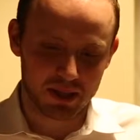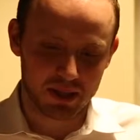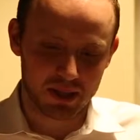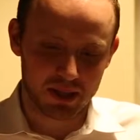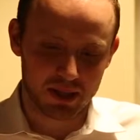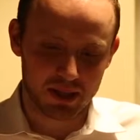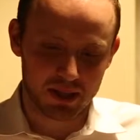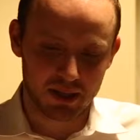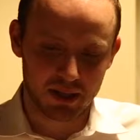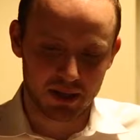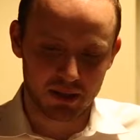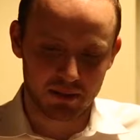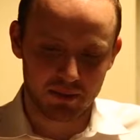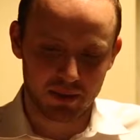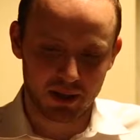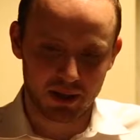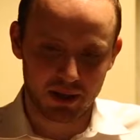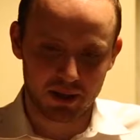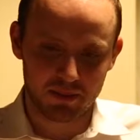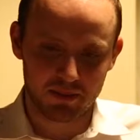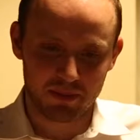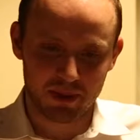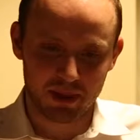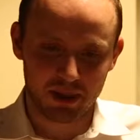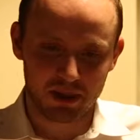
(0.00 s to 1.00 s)
in
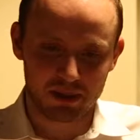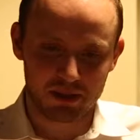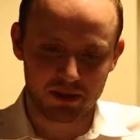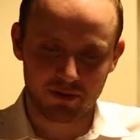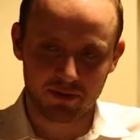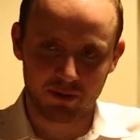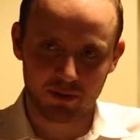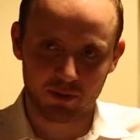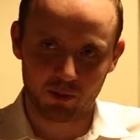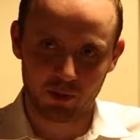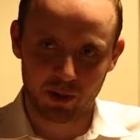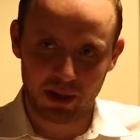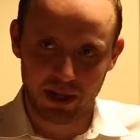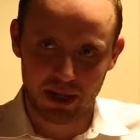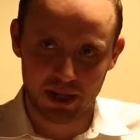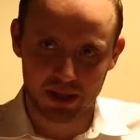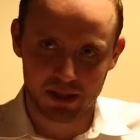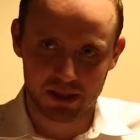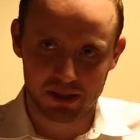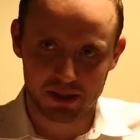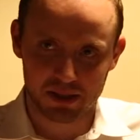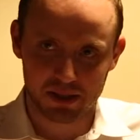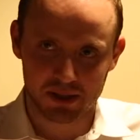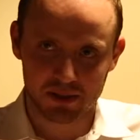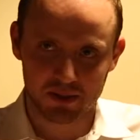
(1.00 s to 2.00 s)
many different
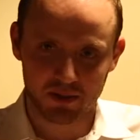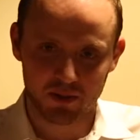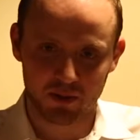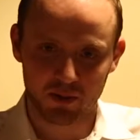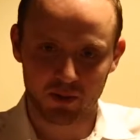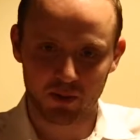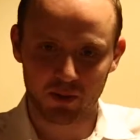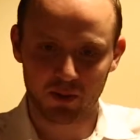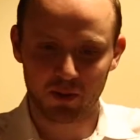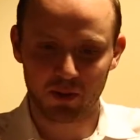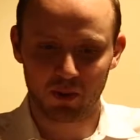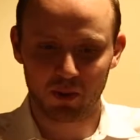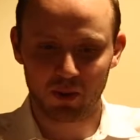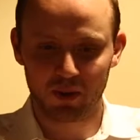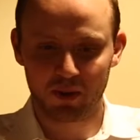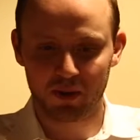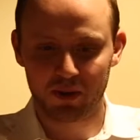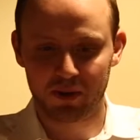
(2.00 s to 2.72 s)
ways, through